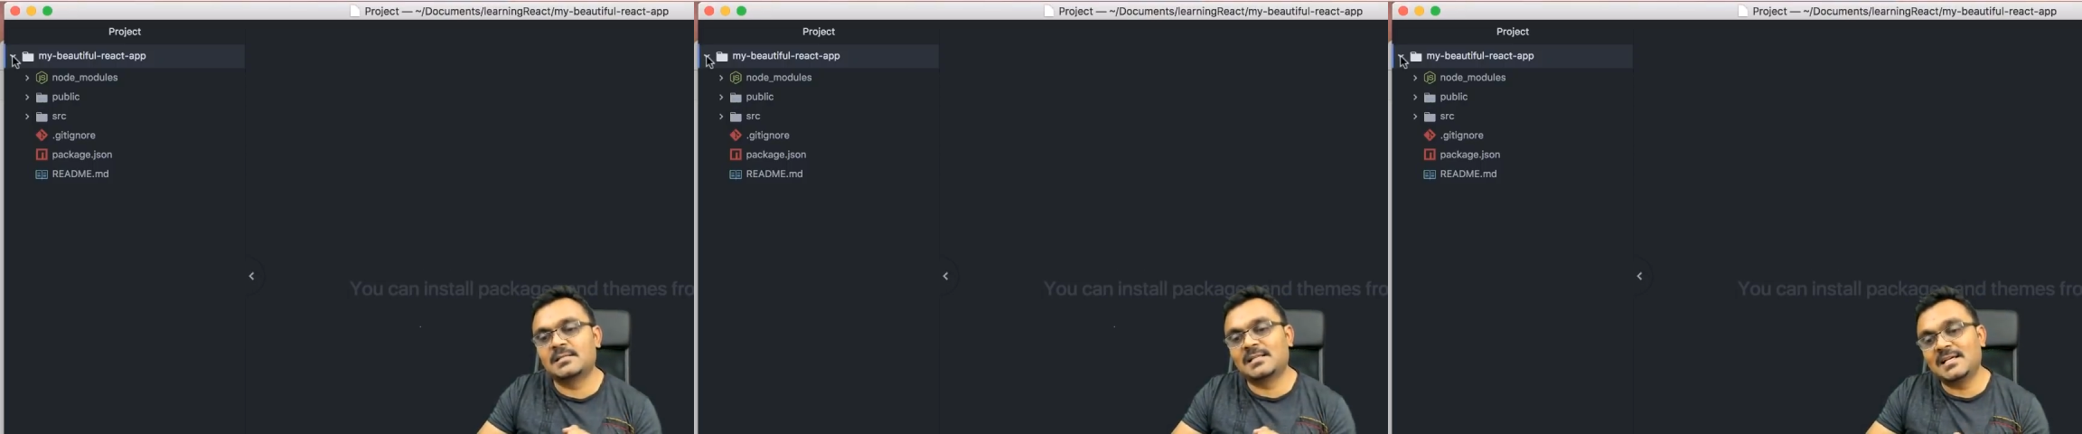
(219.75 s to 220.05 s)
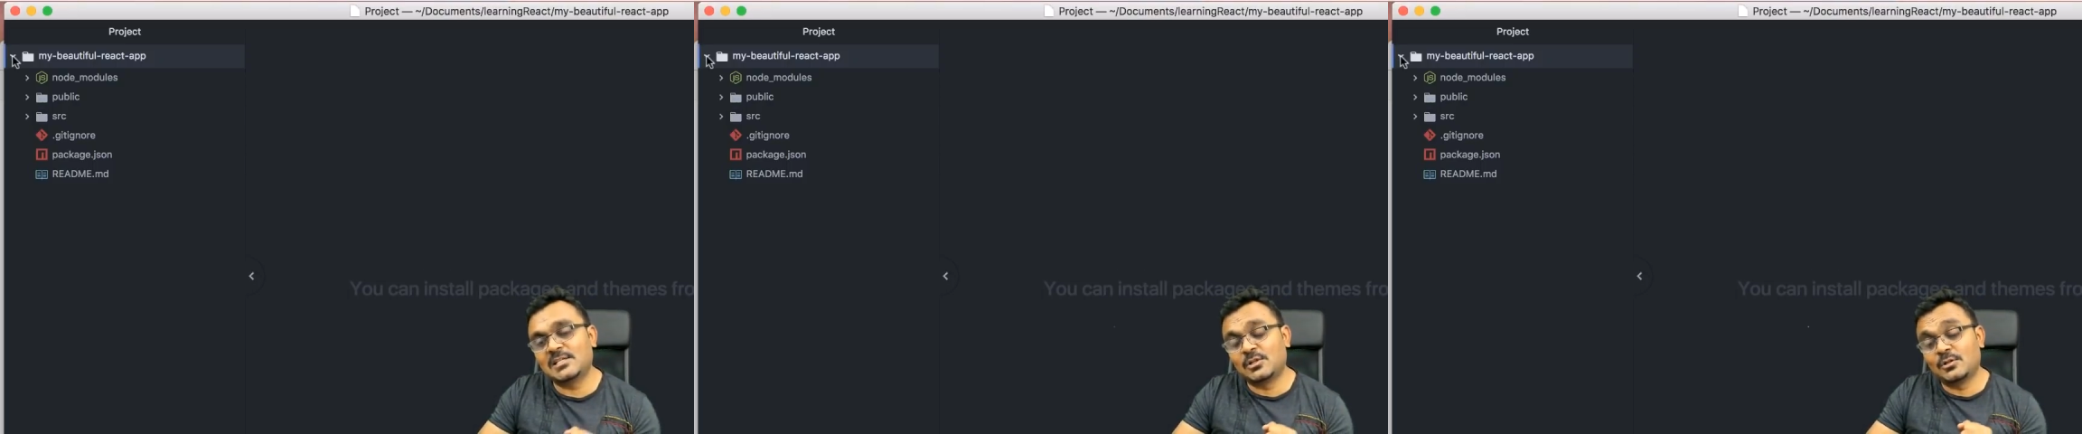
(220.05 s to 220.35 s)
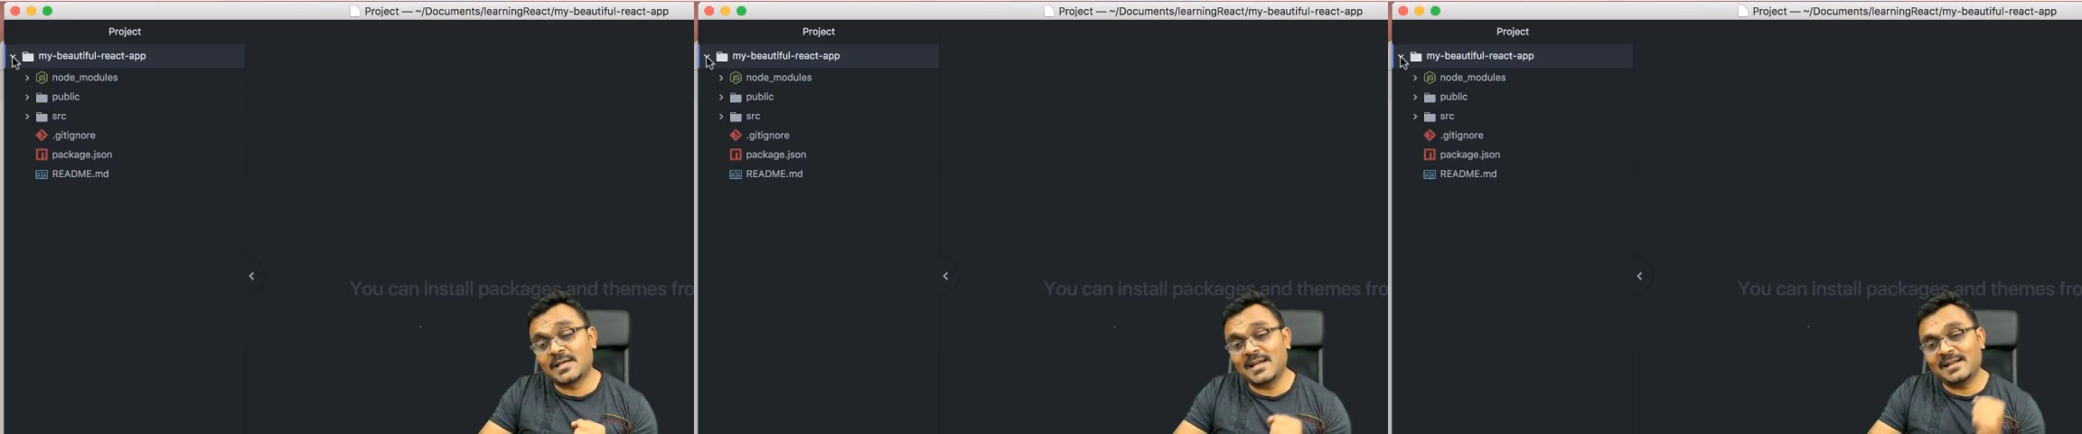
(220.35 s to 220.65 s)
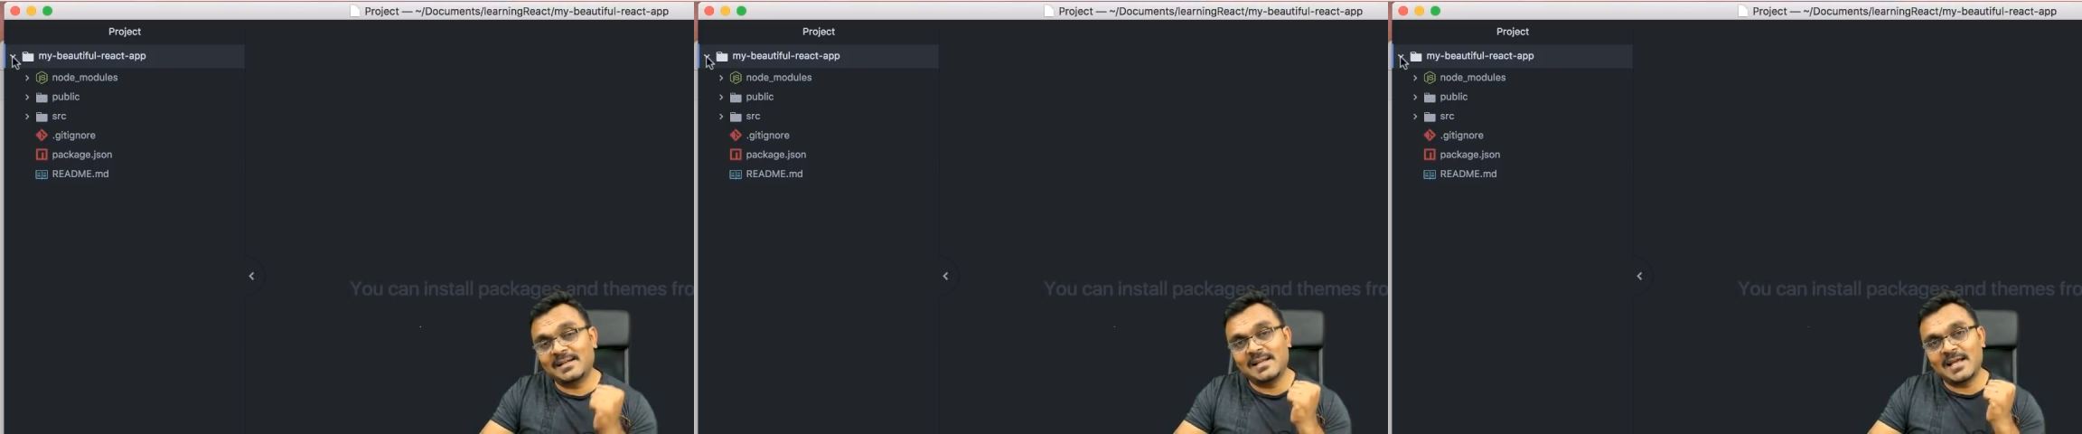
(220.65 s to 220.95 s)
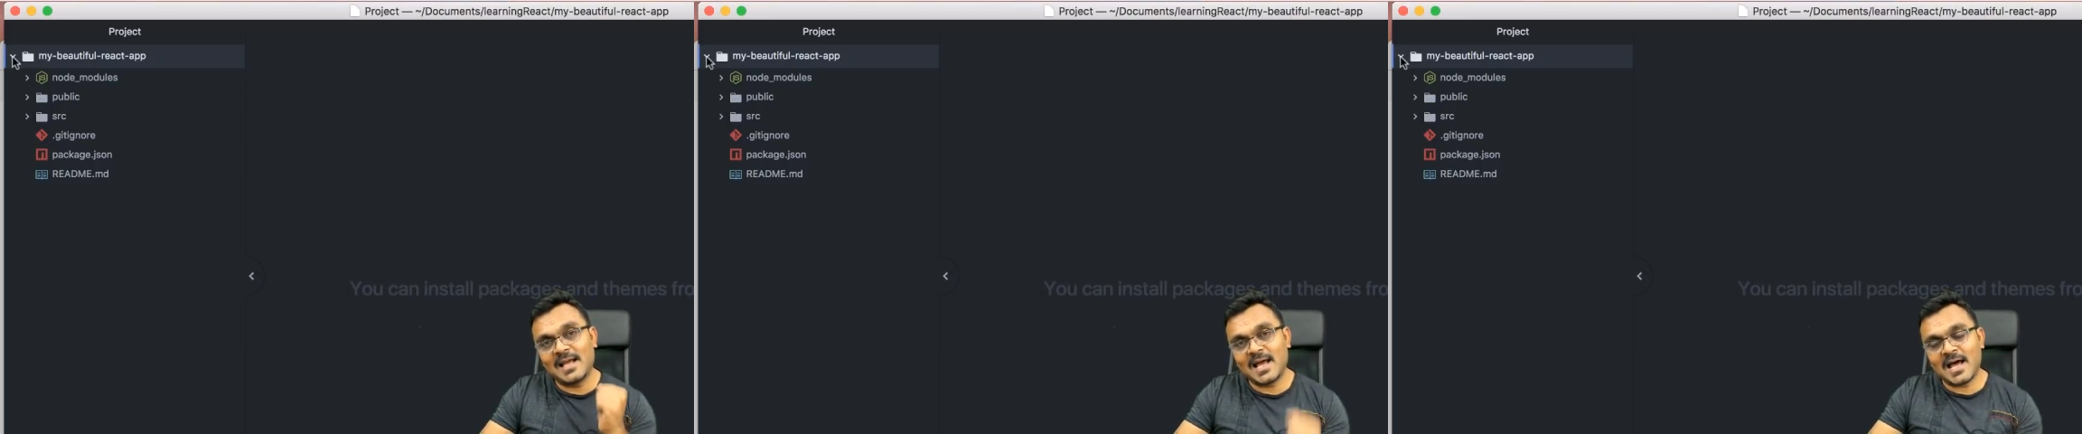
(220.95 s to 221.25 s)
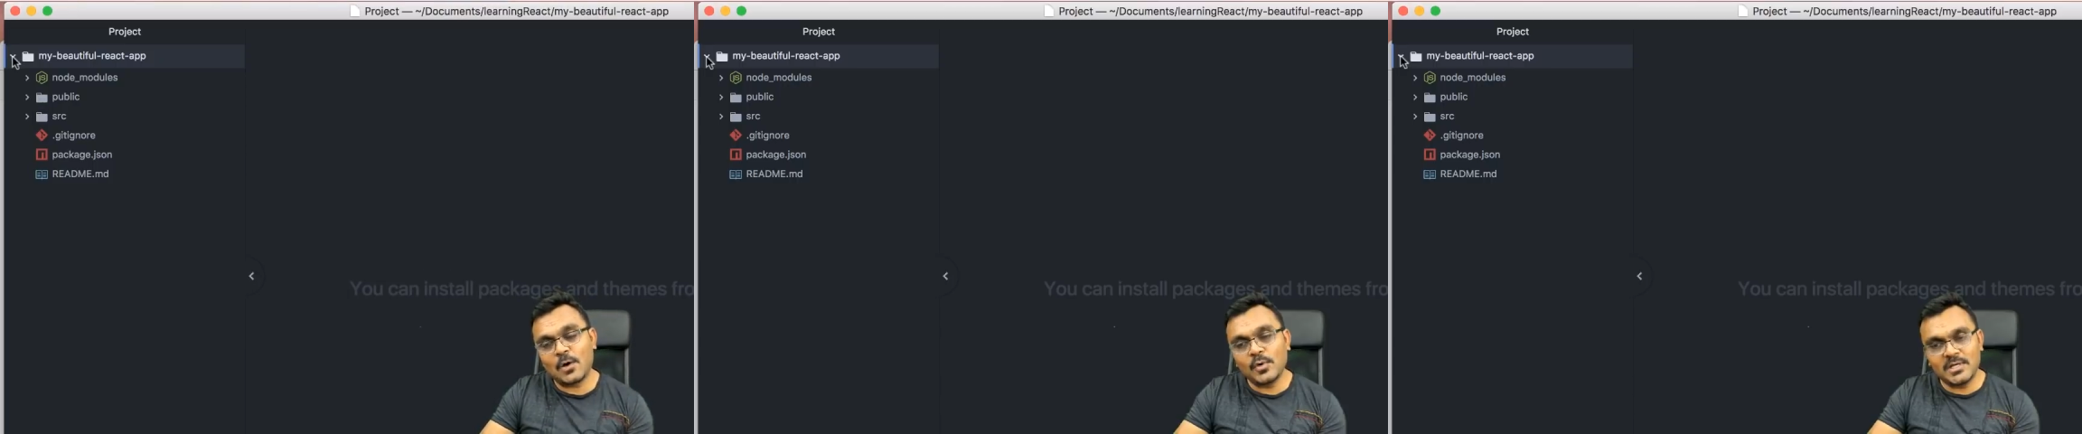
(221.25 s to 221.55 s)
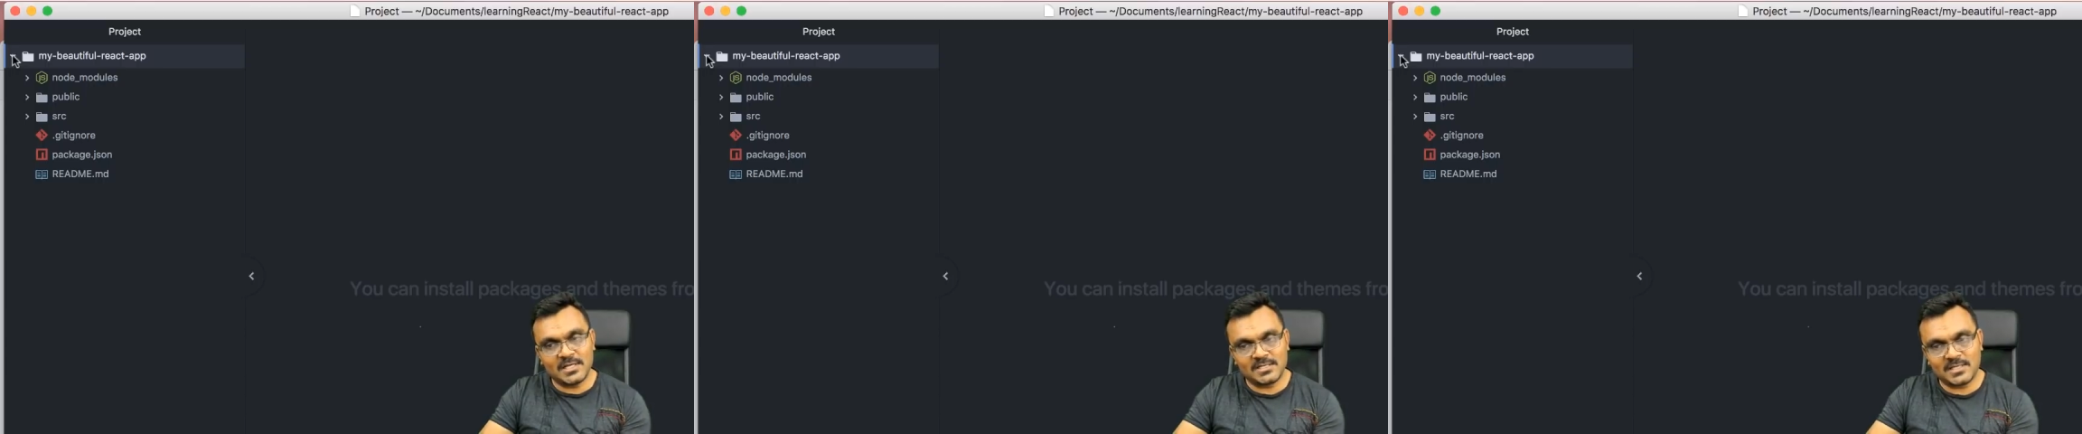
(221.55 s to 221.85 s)
let's look at how it
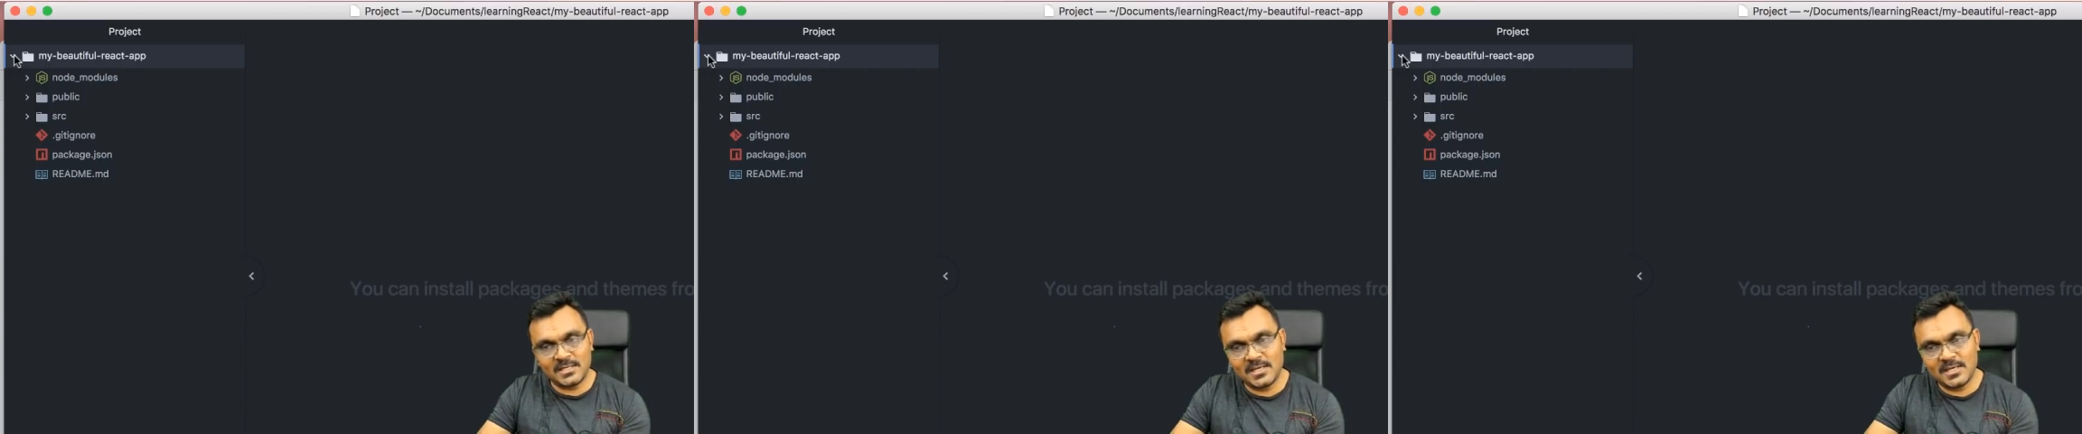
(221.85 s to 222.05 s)
does it.